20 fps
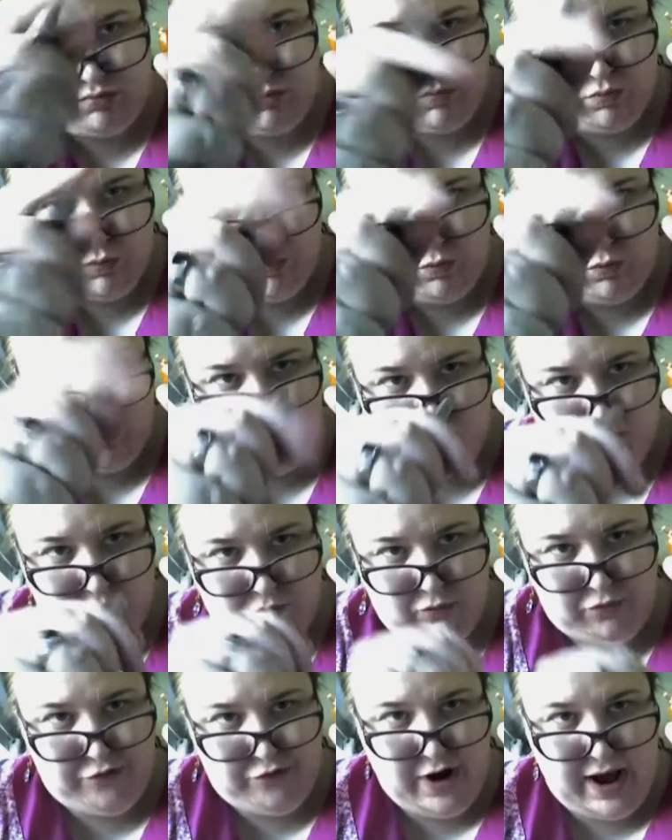You just
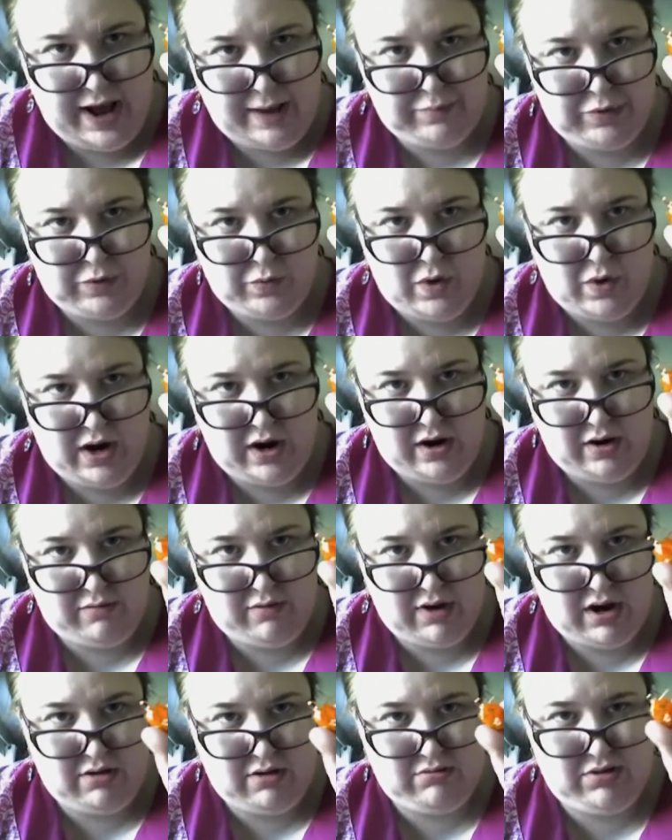
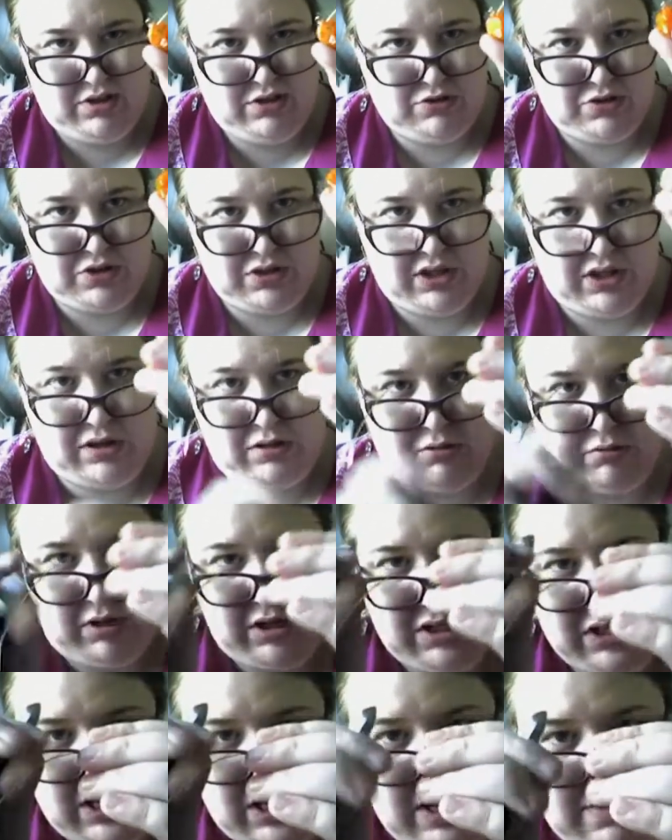wrap the wire
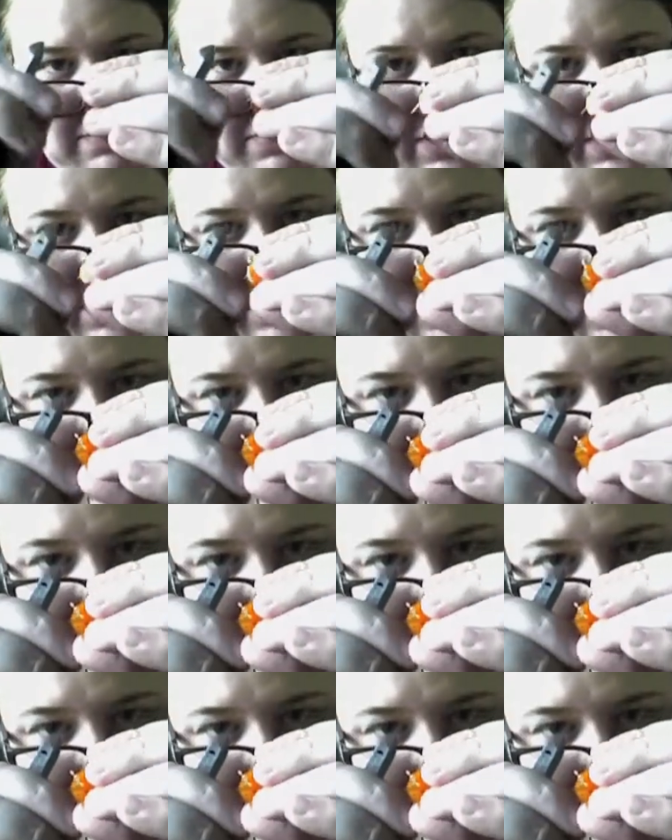around, usually 3